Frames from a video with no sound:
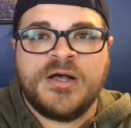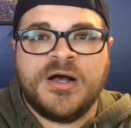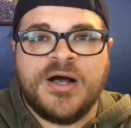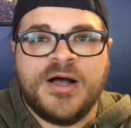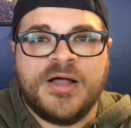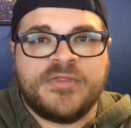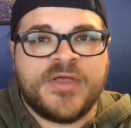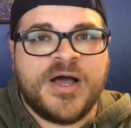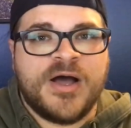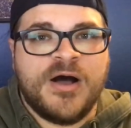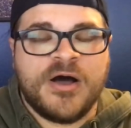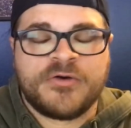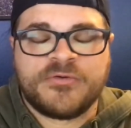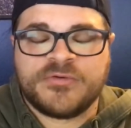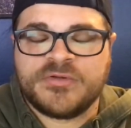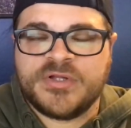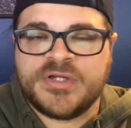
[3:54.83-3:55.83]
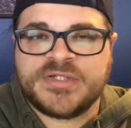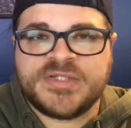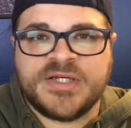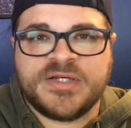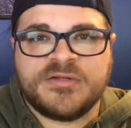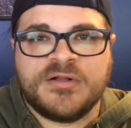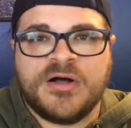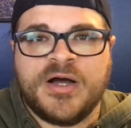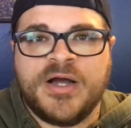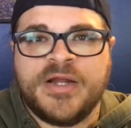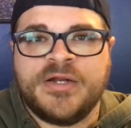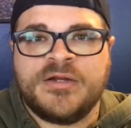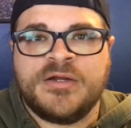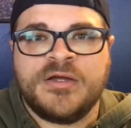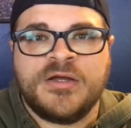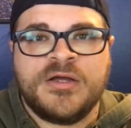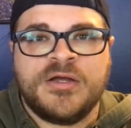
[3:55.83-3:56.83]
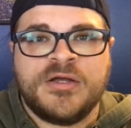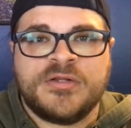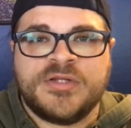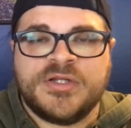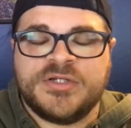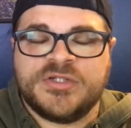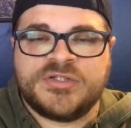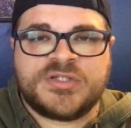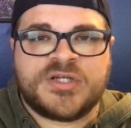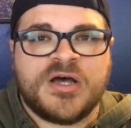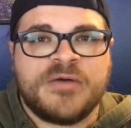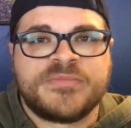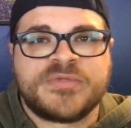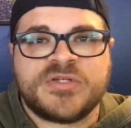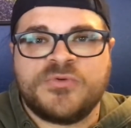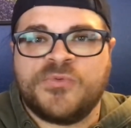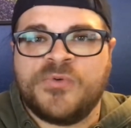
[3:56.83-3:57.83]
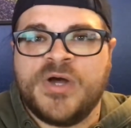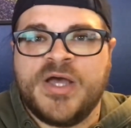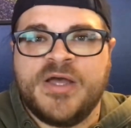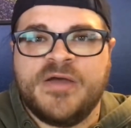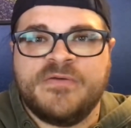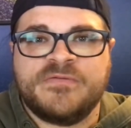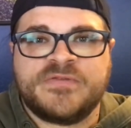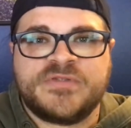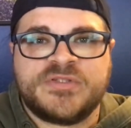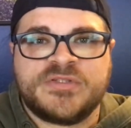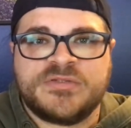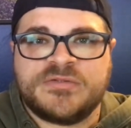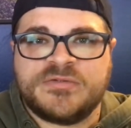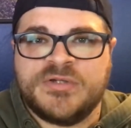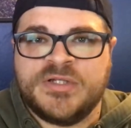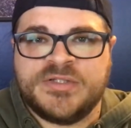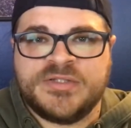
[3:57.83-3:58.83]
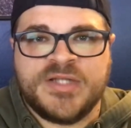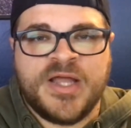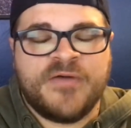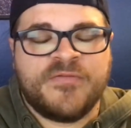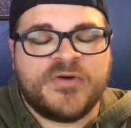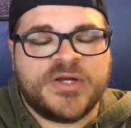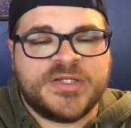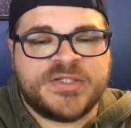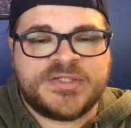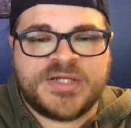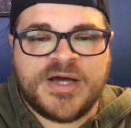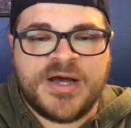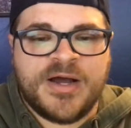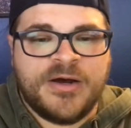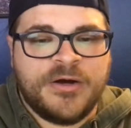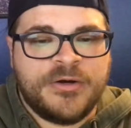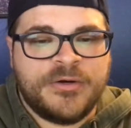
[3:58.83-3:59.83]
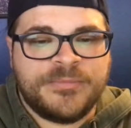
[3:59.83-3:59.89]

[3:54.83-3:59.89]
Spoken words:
That unrelenting line that just comes in waves. It never gets tired.